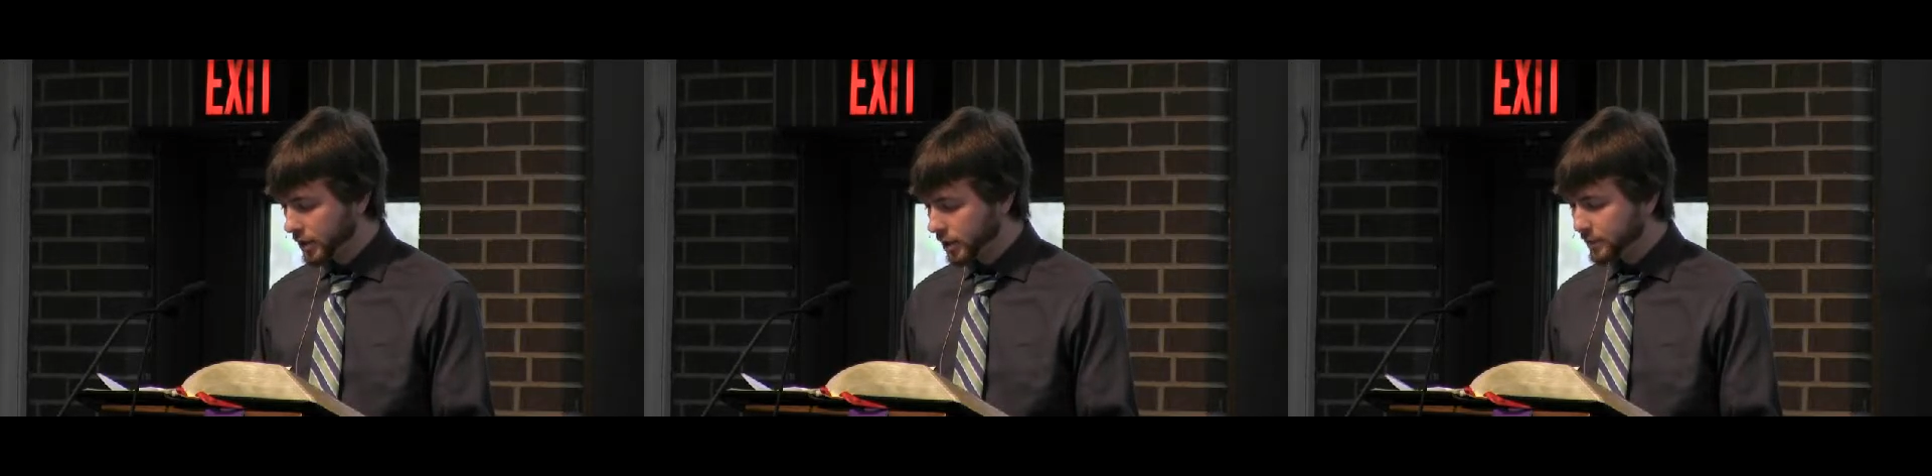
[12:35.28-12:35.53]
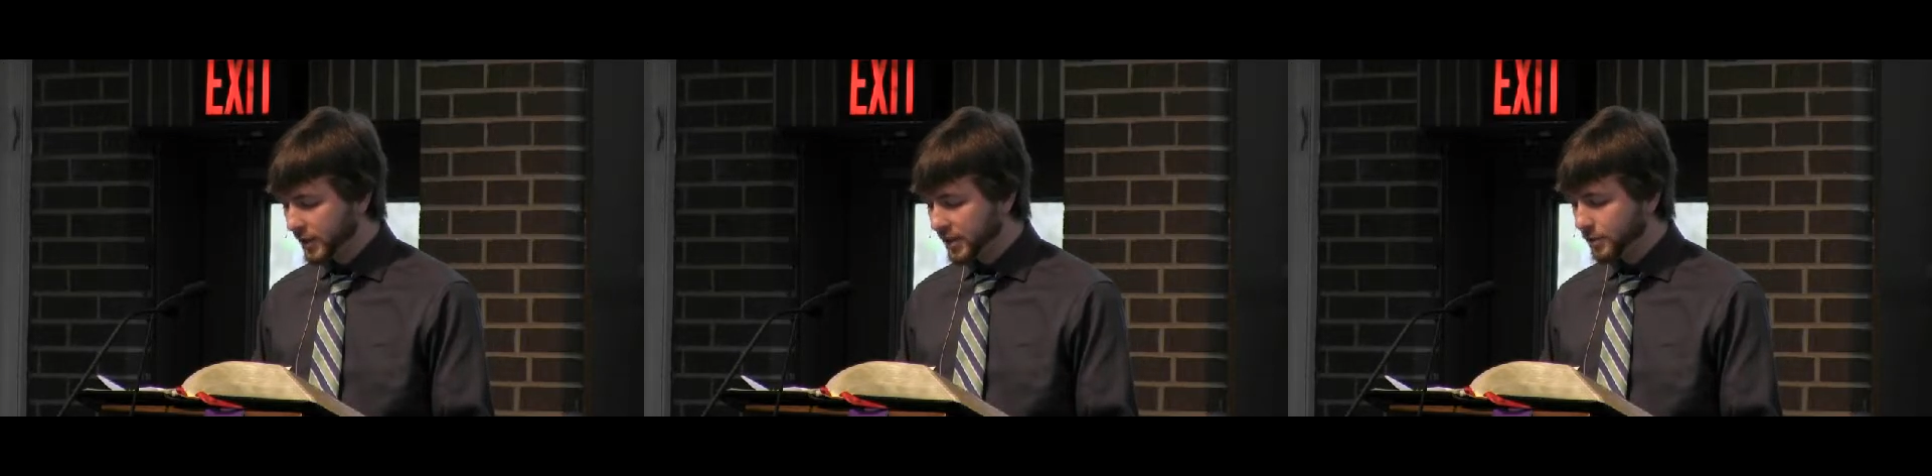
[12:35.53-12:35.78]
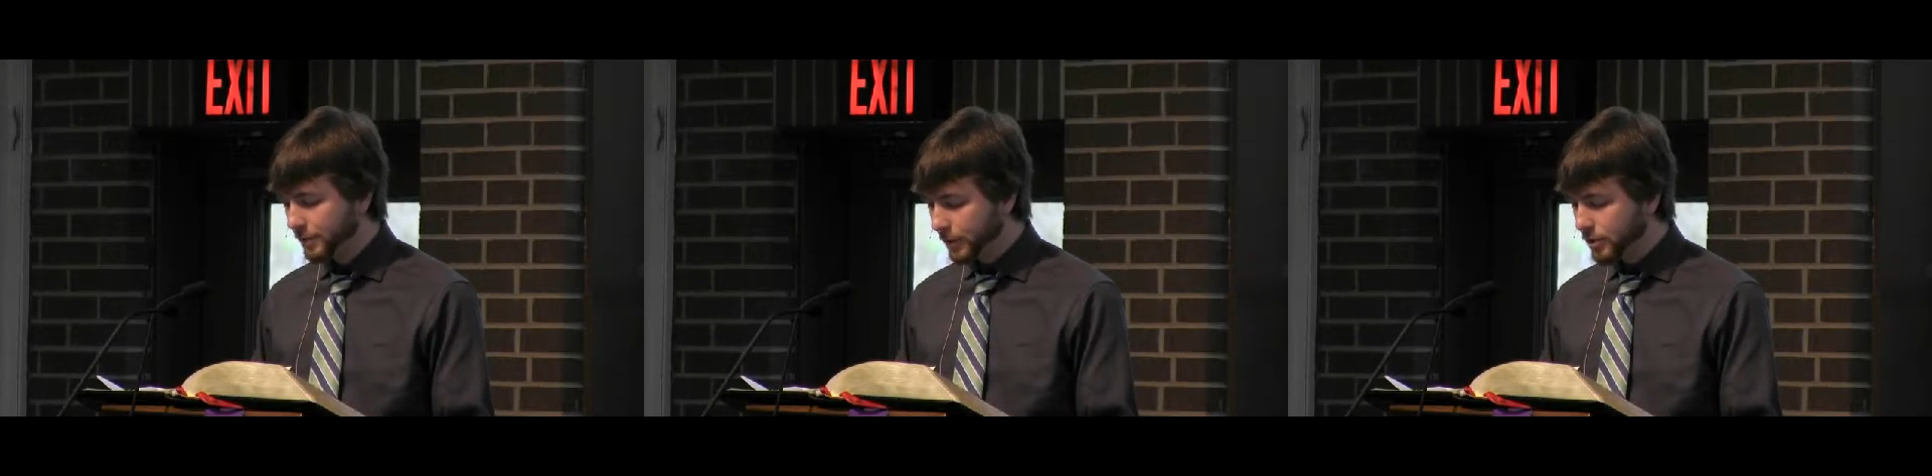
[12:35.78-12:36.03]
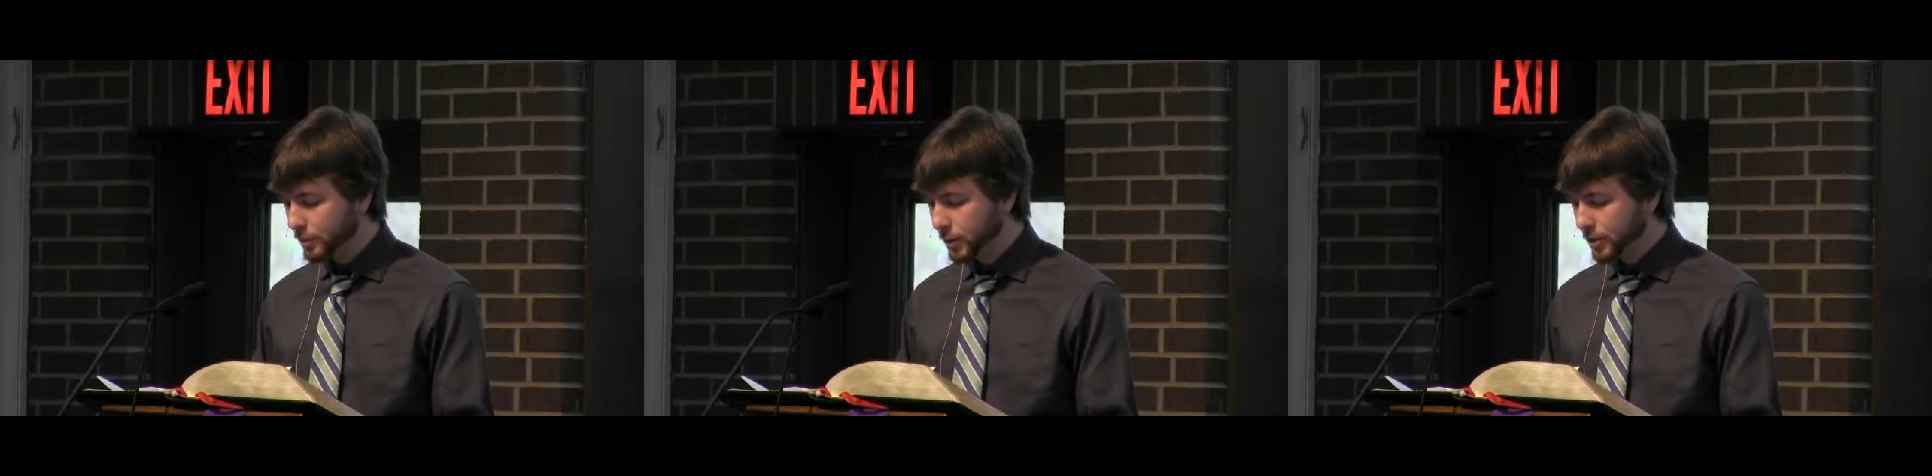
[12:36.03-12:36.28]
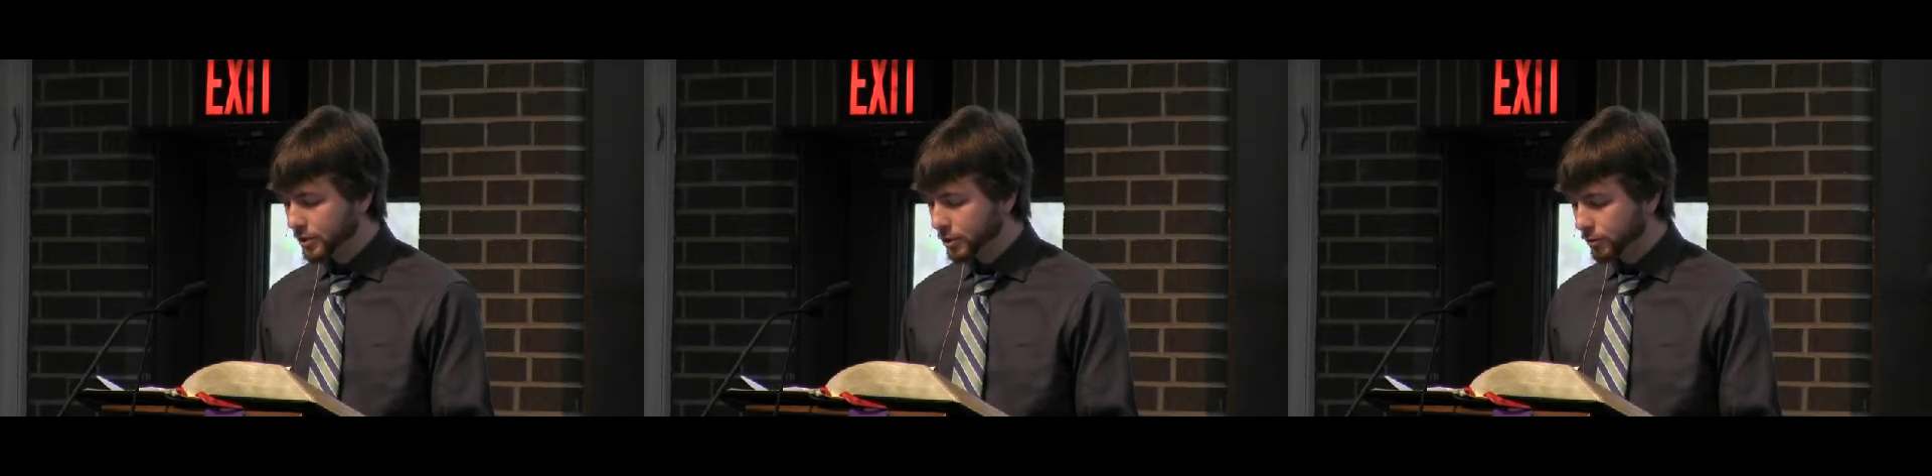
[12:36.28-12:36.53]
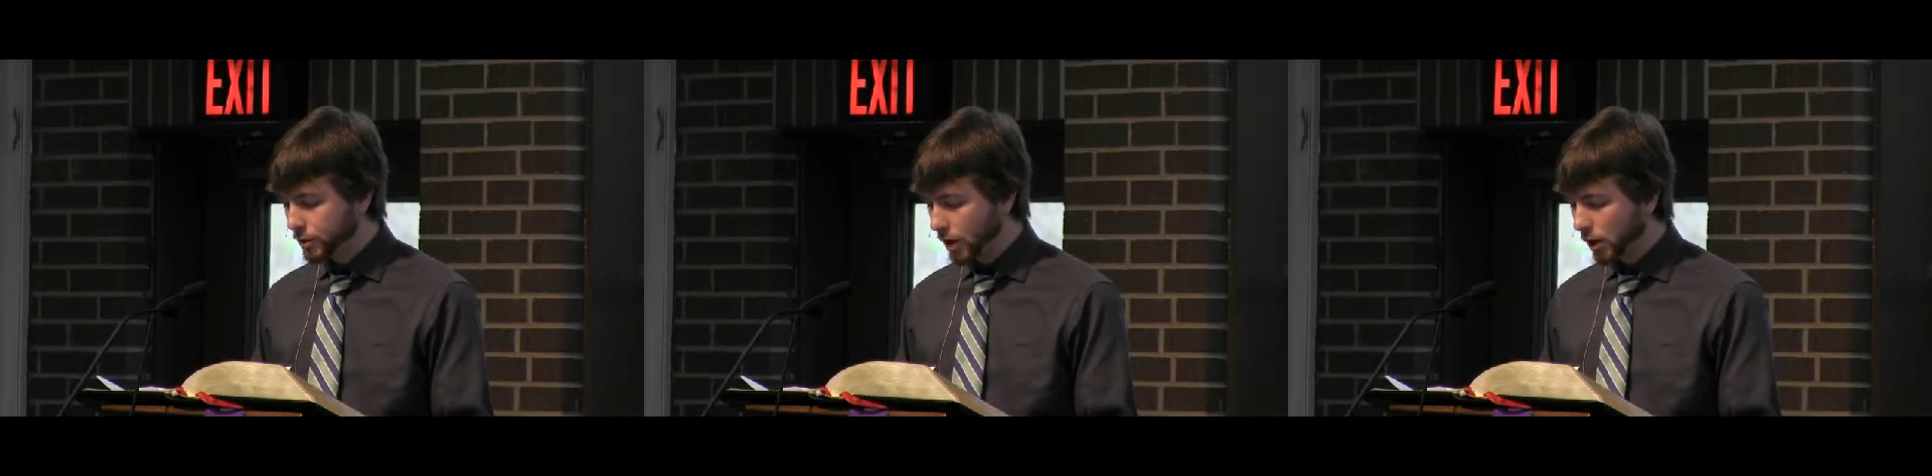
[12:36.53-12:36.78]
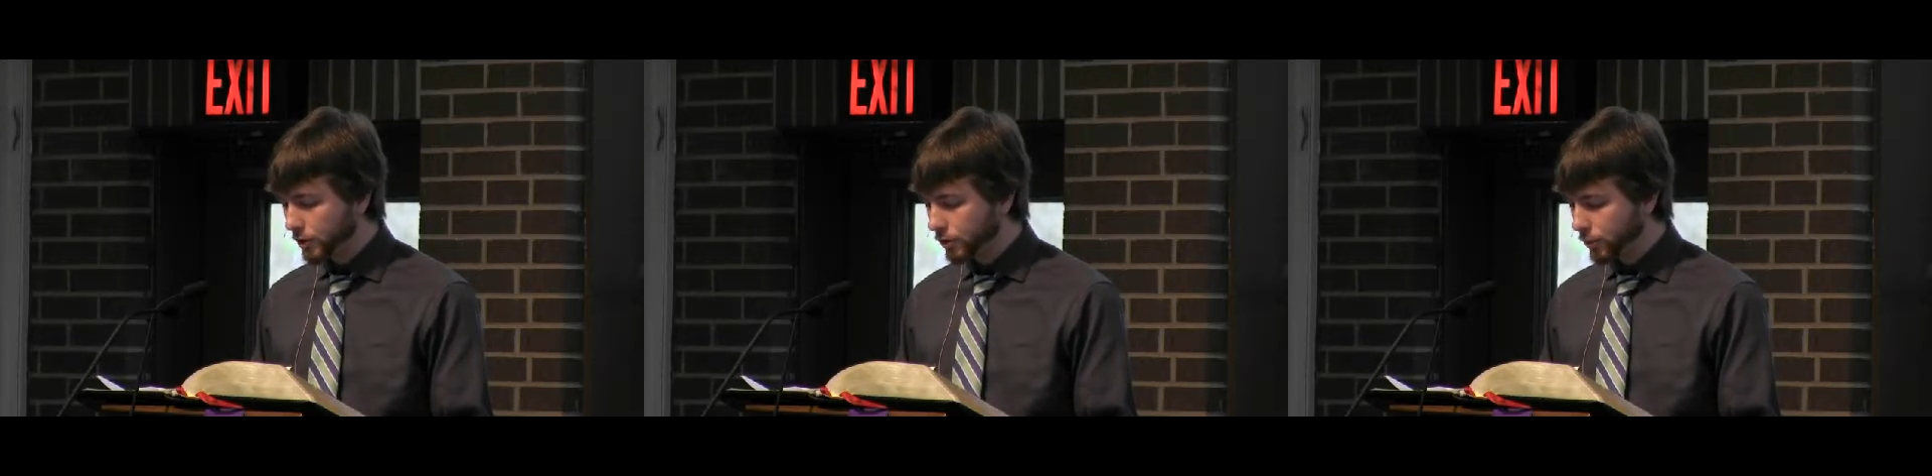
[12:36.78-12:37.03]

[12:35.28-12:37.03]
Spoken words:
Just because the first person you talked